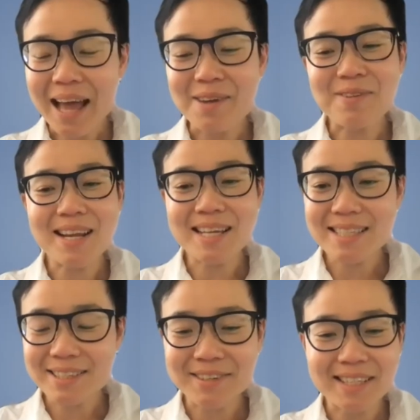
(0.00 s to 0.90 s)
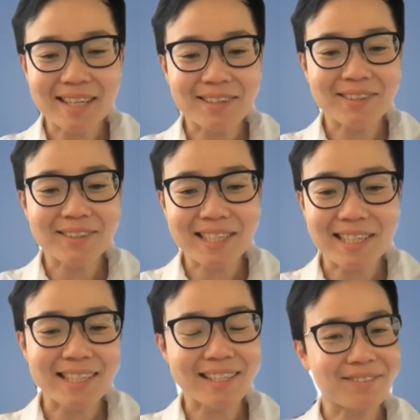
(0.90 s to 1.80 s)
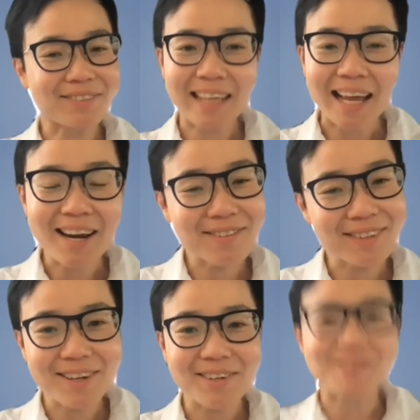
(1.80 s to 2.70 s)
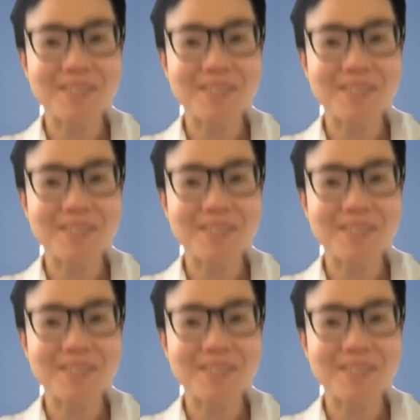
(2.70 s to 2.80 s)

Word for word: yeah, I, I, wanted to raise that question because I feel like I don't know and I'm so